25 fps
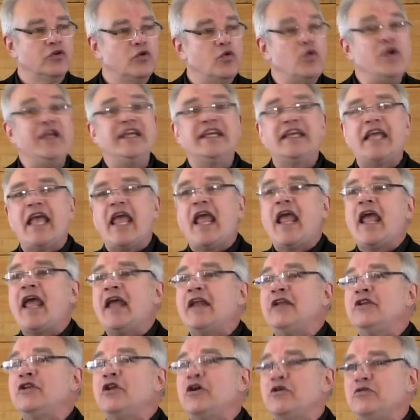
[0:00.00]
We
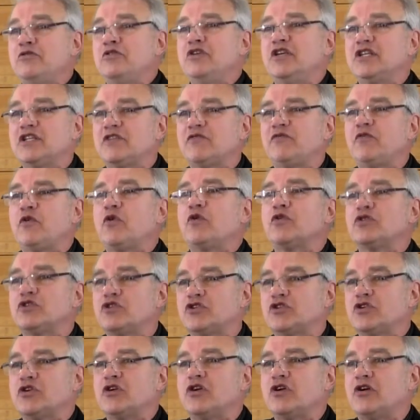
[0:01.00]
can know this for
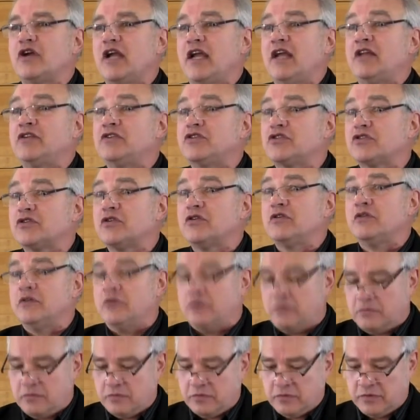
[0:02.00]
sure and
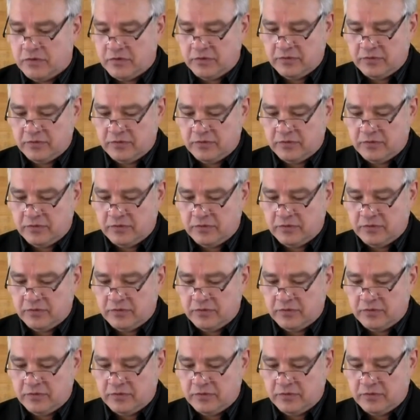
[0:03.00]
certain.